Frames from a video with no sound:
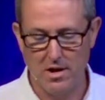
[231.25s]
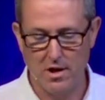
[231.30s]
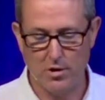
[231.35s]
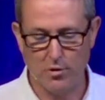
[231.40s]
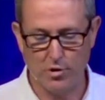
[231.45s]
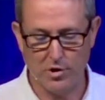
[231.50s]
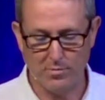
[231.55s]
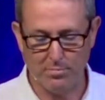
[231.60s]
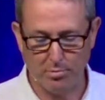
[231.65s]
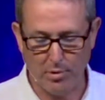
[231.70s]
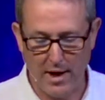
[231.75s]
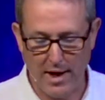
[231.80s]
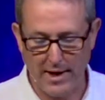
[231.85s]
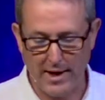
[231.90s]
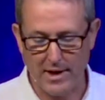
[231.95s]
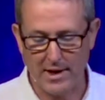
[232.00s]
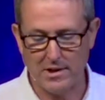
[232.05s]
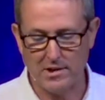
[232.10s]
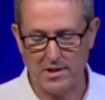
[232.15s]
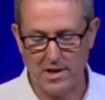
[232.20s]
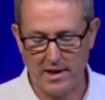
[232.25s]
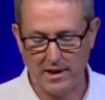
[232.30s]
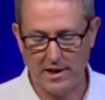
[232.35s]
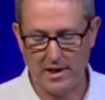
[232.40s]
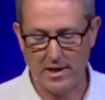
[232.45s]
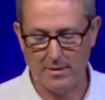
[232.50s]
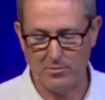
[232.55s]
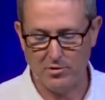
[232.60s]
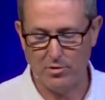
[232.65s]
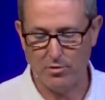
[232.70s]
who was planning on taking
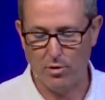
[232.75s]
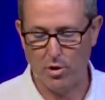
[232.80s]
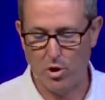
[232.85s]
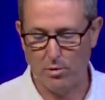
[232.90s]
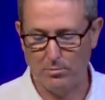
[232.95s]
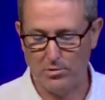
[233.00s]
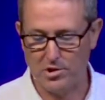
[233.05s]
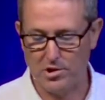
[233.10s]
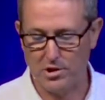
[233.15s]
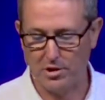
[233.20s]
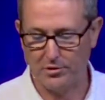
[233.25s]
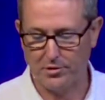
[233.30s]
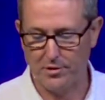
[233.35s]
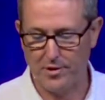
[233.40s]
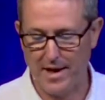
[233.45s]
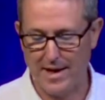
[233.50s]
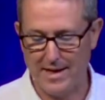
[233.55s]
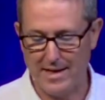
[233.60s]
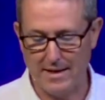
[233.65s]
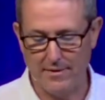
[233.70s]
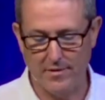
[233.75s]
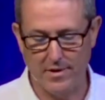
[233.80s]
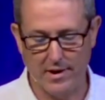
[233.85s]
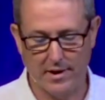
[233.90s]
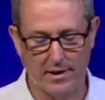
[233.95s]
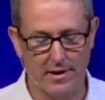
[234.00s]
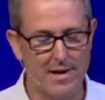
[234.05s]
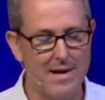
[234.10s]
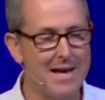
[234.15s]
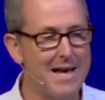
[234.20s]
him to a homeless shelter that evening.